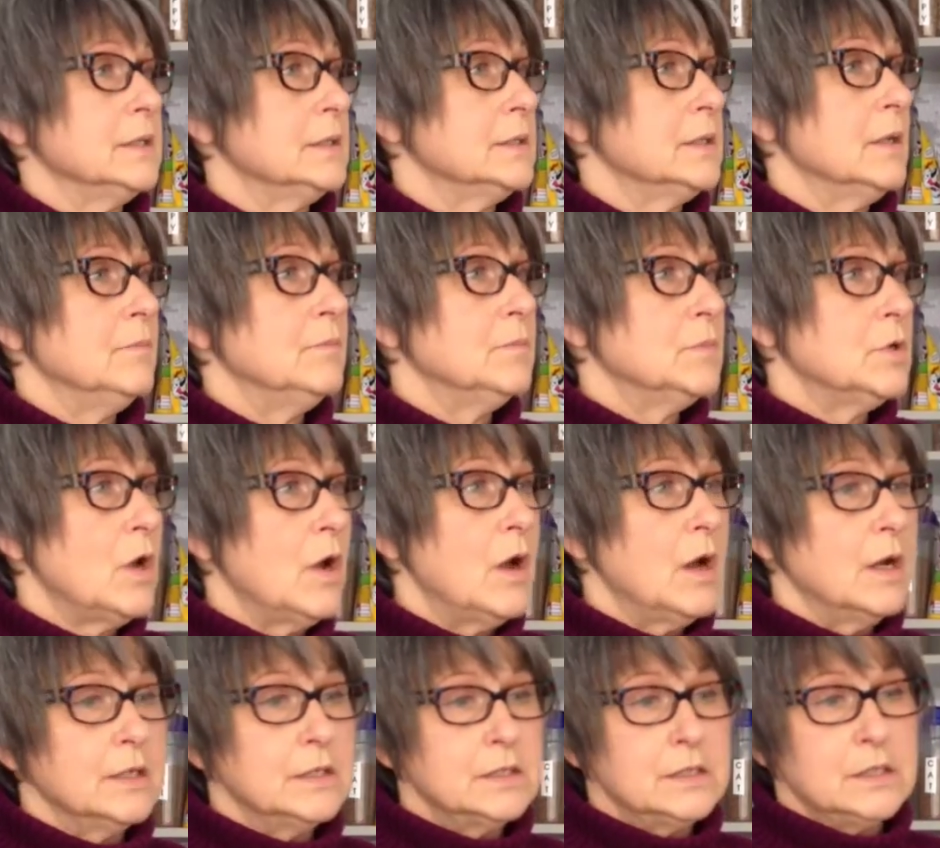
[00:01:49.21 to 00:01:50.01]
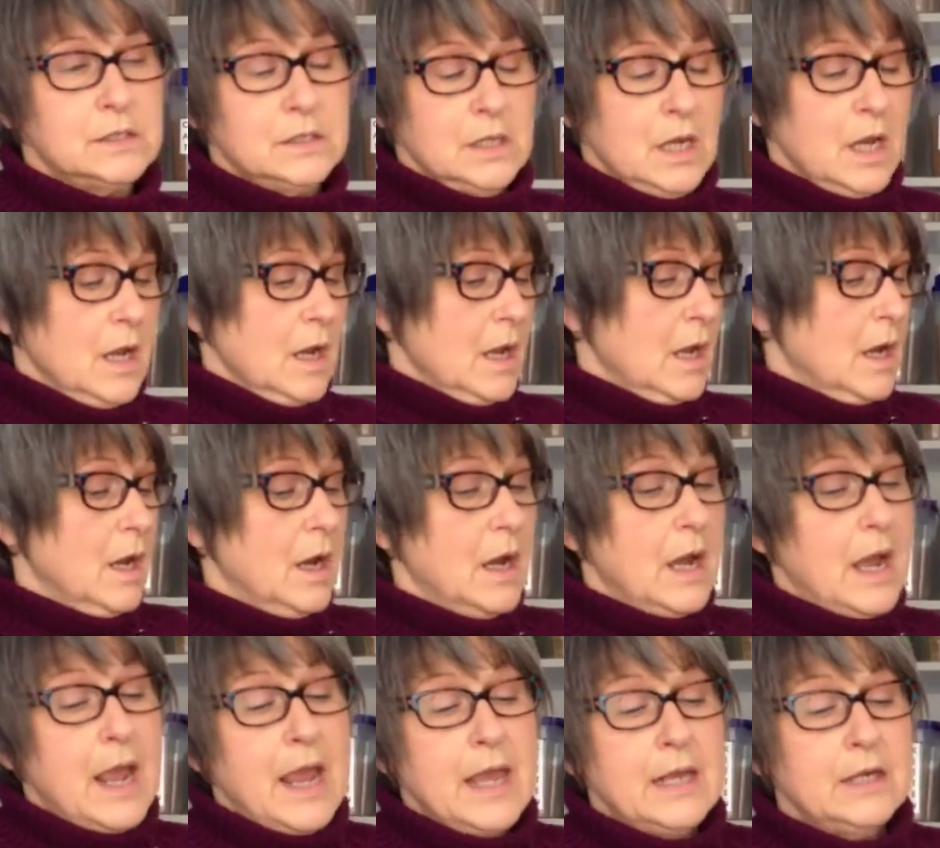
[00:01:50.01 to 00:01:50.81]
Some dogs,
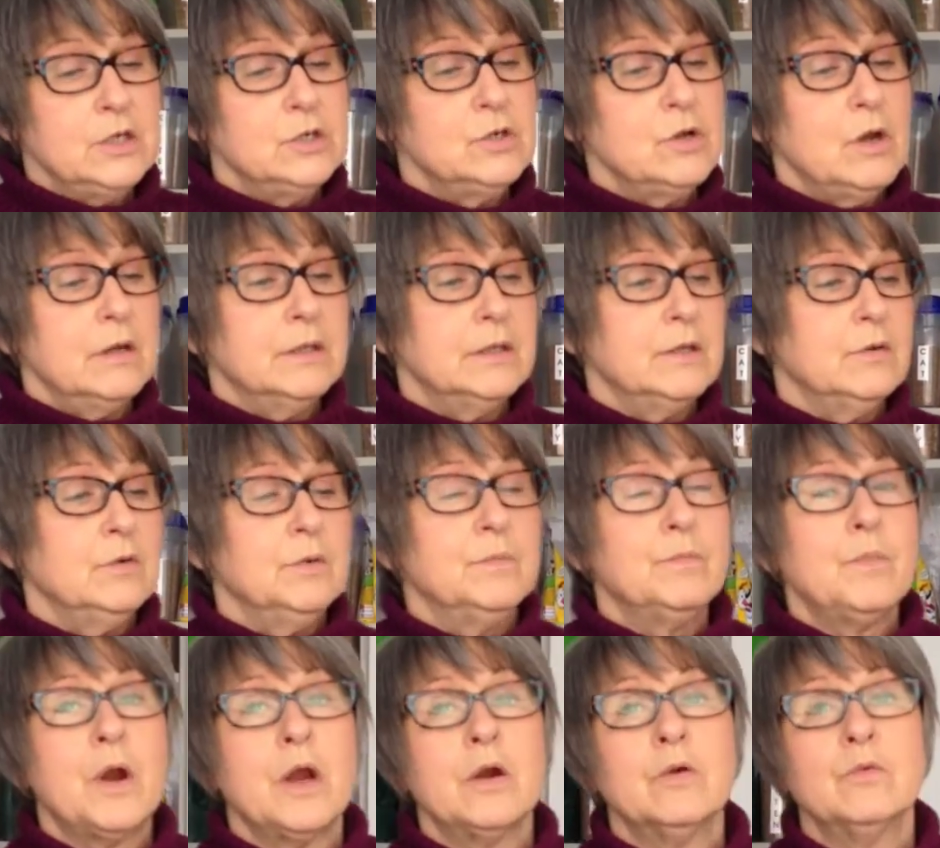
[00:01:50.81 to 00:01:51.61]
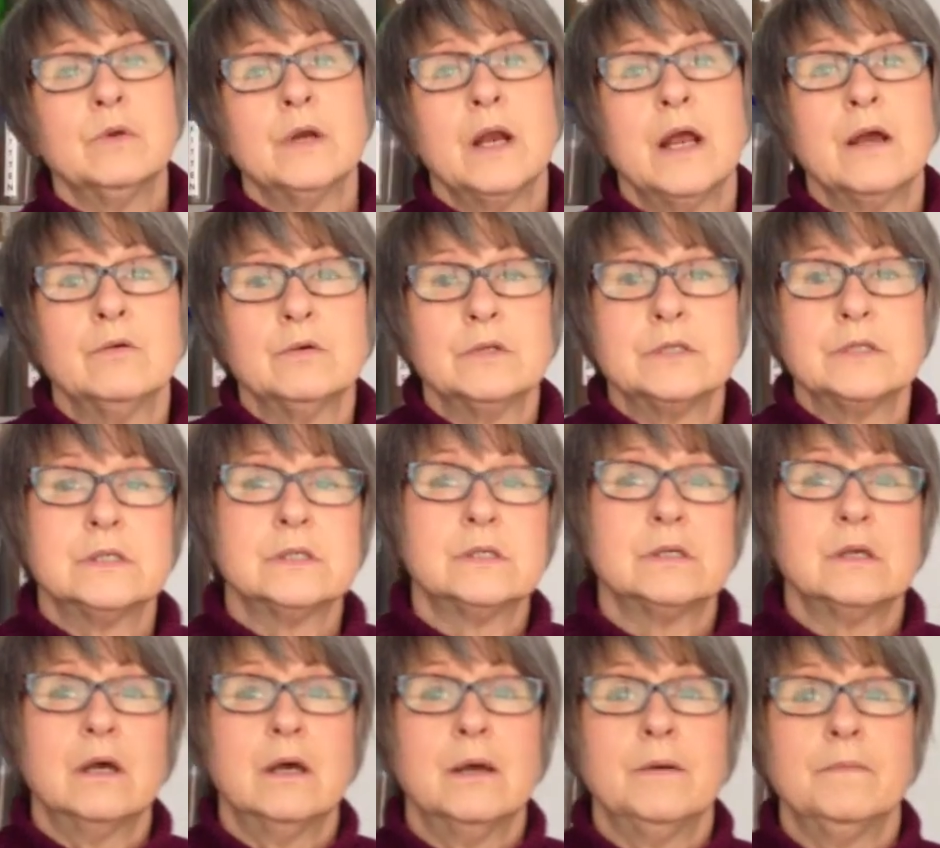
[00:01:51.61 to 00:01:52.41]
I had a dog that would bark when I
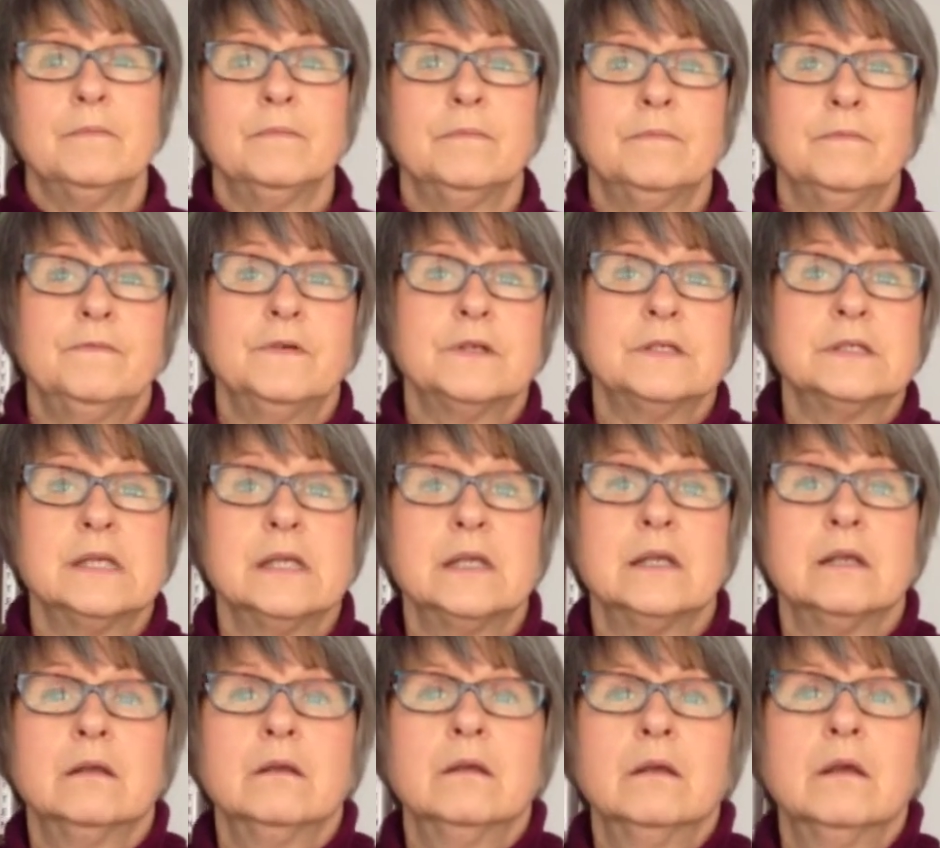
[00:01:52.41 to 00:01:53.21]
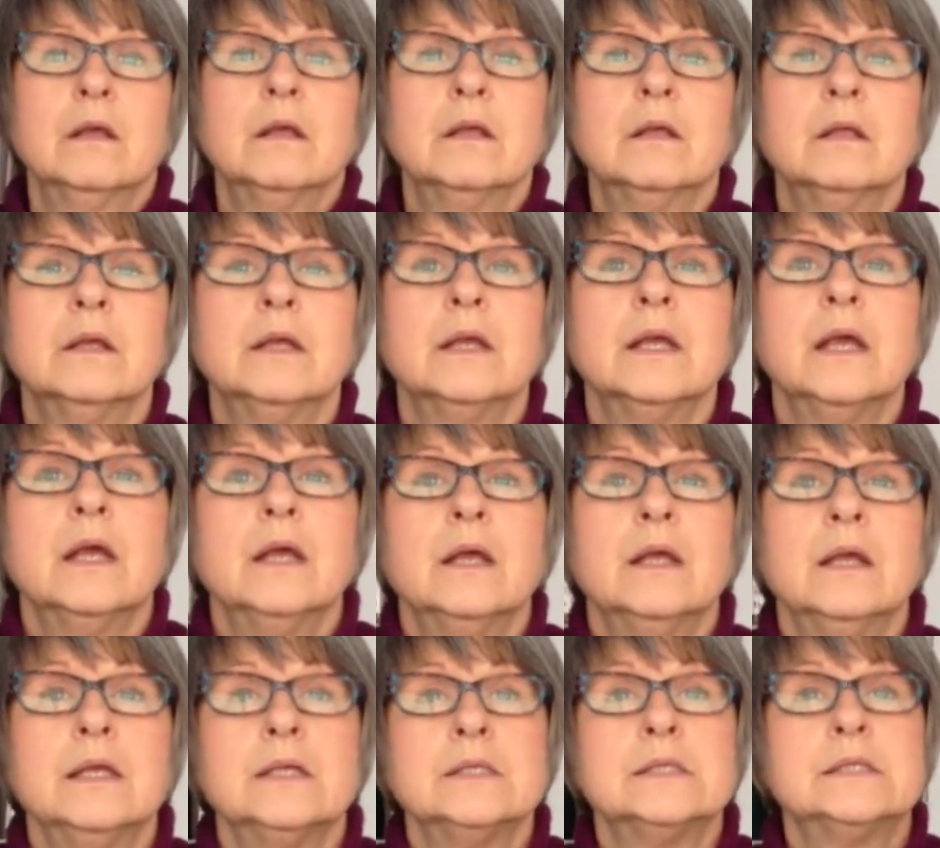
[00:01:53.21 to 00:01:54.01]
was fixing
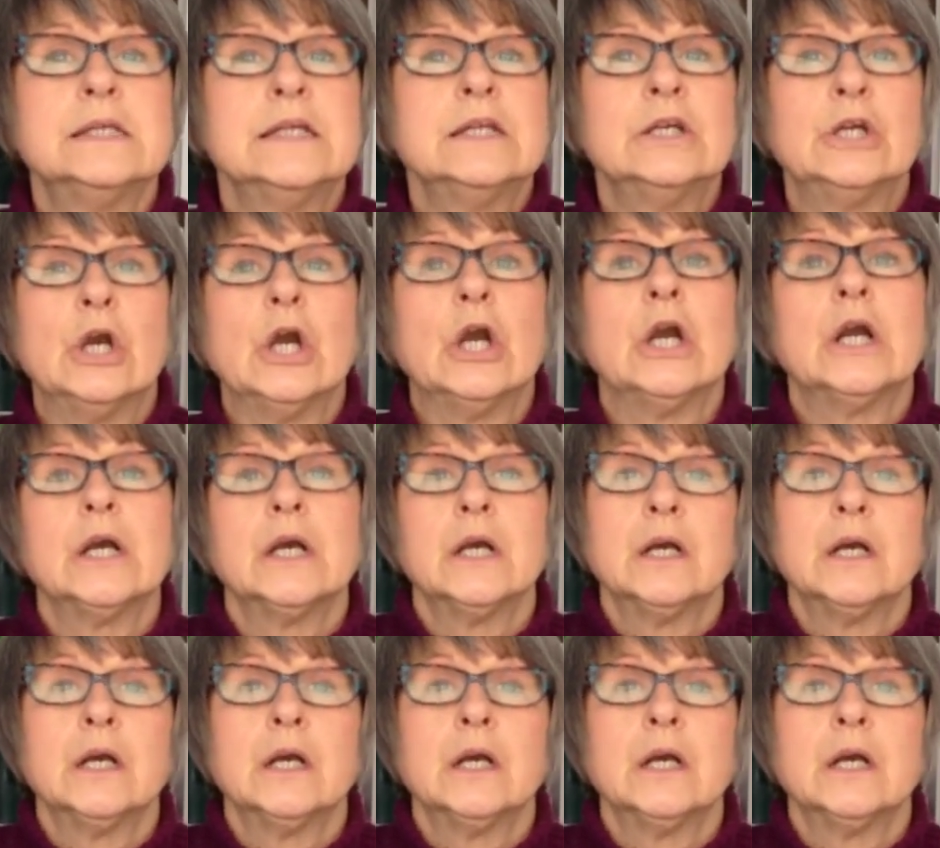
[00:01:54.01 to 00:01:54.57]
his dinner.